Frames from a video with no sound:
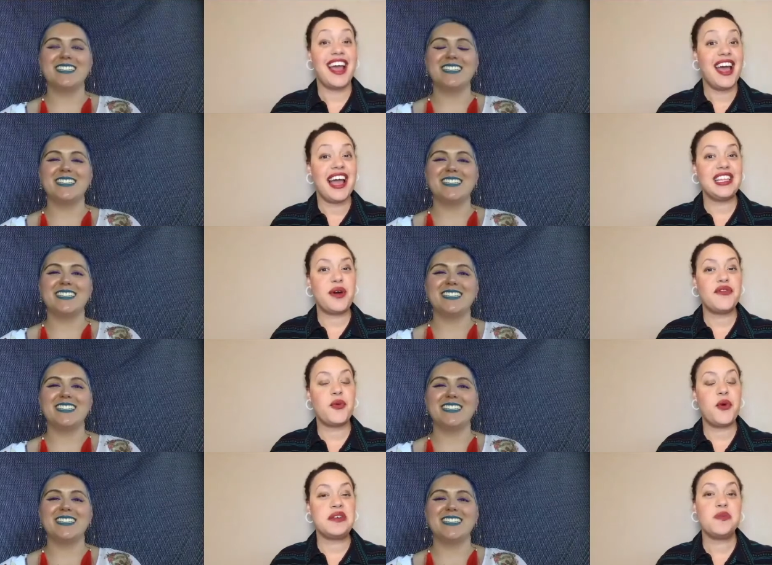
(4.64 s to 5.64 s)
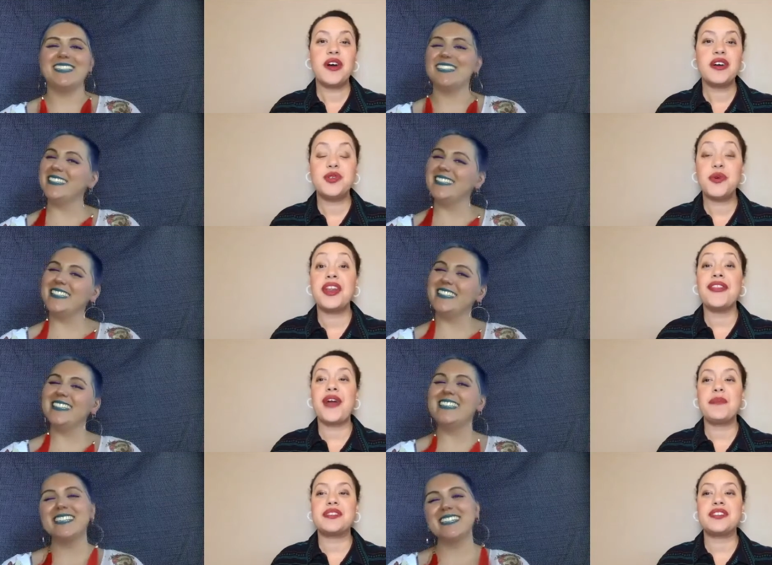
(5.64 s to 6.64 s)
Speaker 1: Hello, everyone, and welcome to
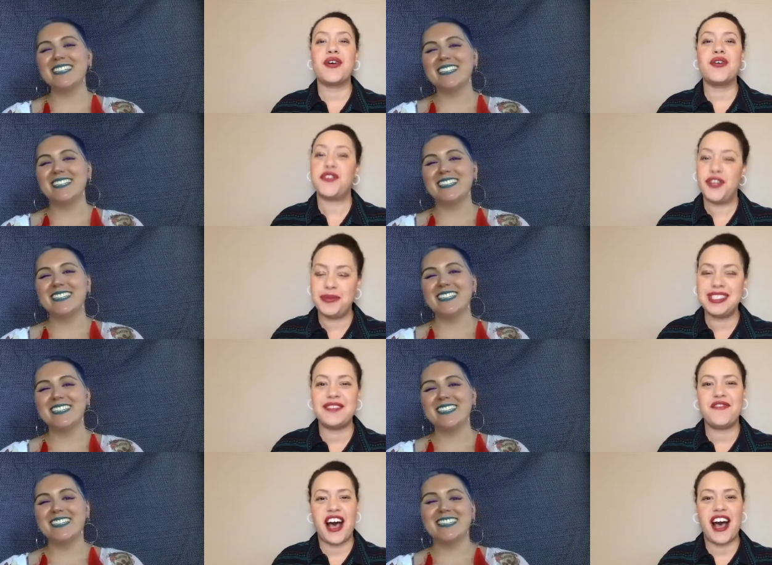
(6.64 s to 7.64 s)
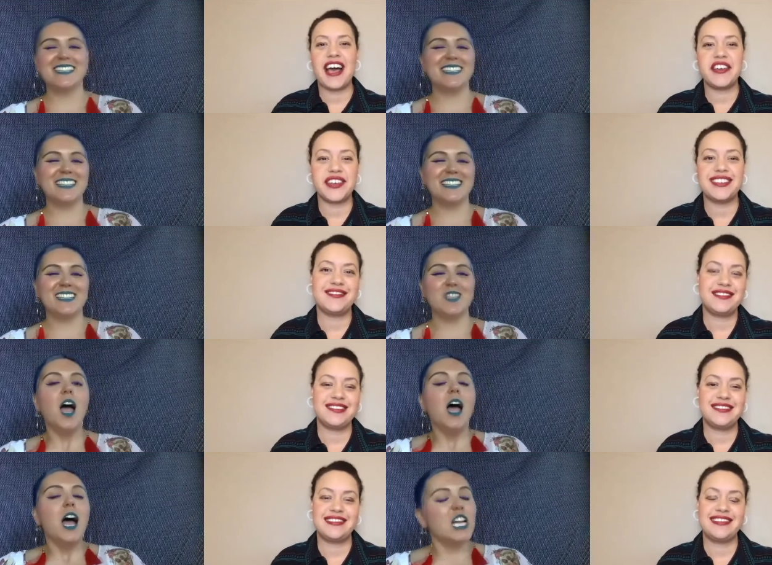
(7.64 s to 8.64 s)
another episode of Humans in Five.
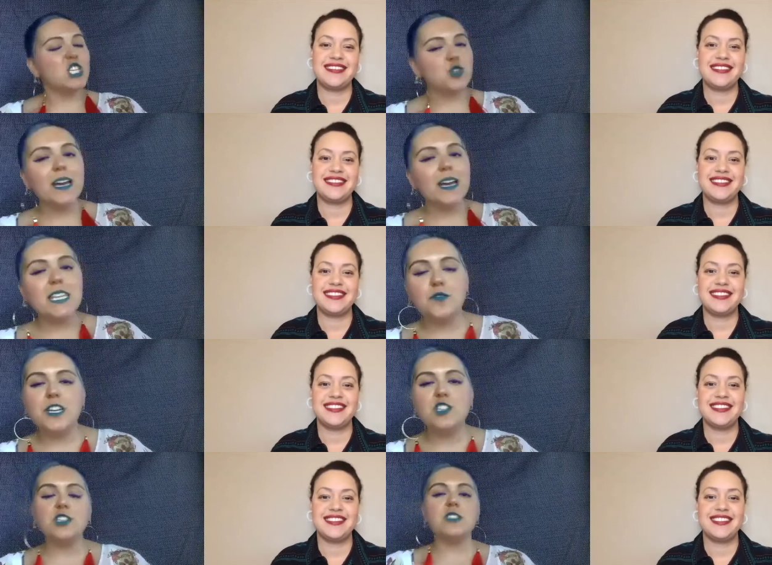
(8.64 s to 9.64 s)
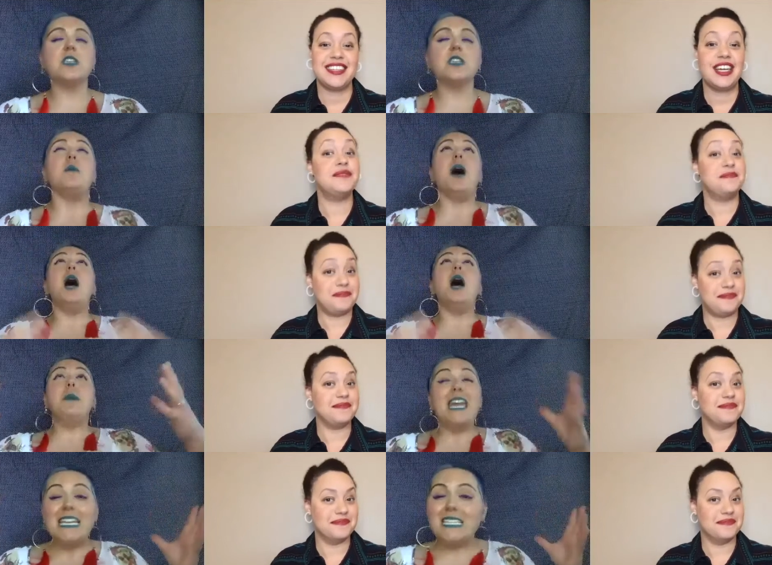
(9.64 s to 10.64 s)
Speaker 2: Australia features some
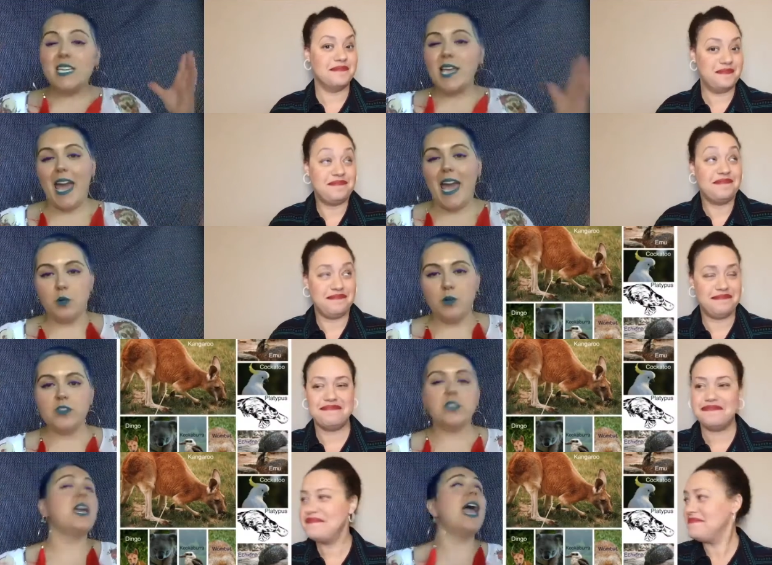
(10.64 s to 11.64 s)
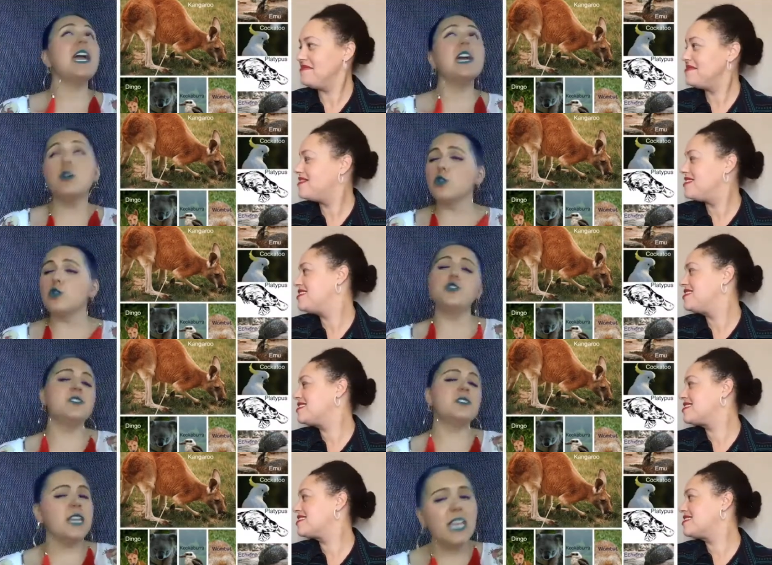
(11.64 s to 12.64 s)
amazing animals
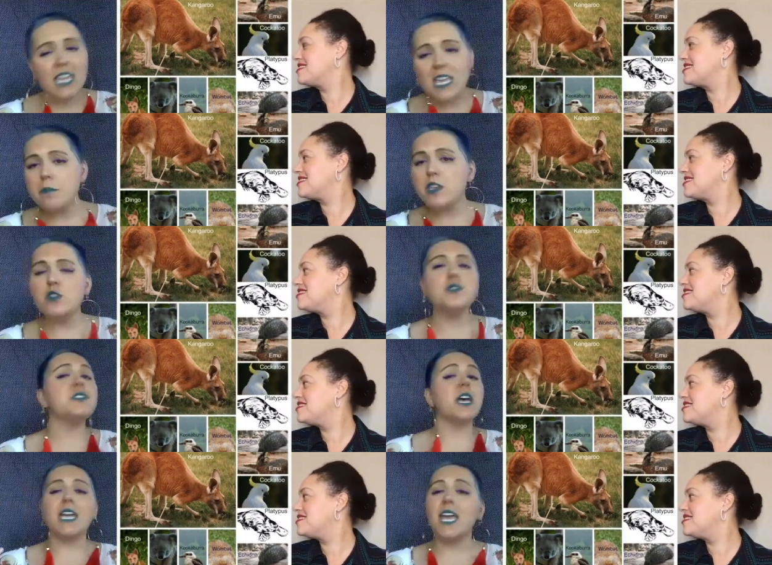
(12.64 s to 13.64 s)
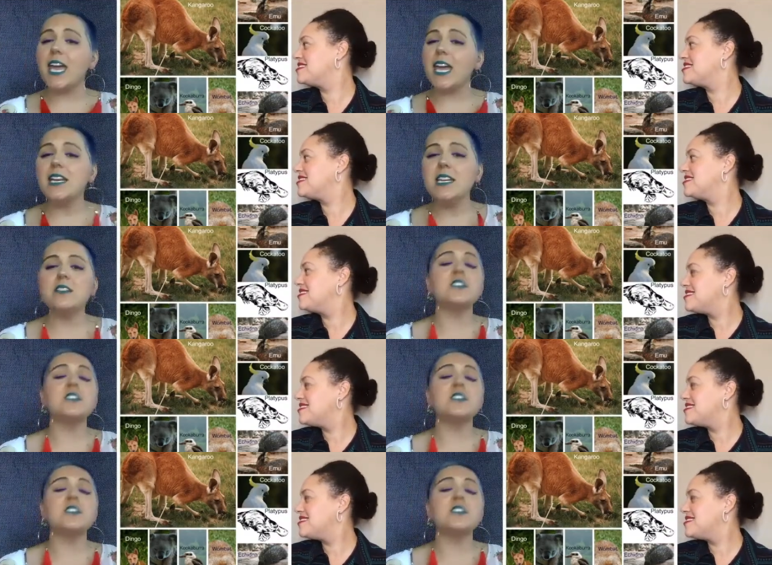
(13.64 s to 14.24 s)
kangaroos, emus, echidnas,